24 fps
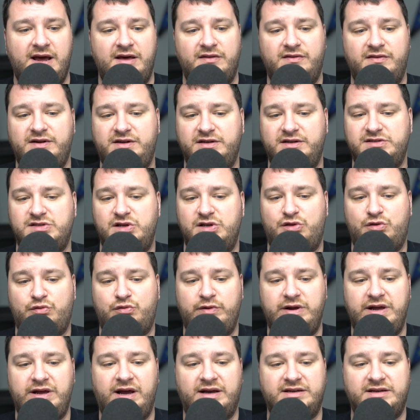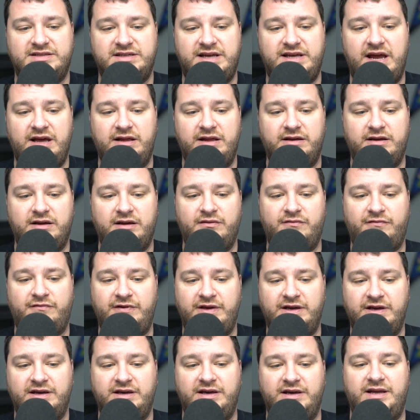that does a 3x scaling
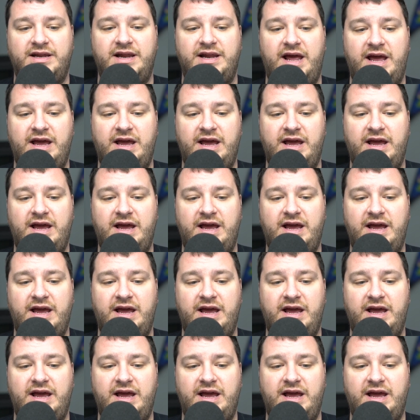via an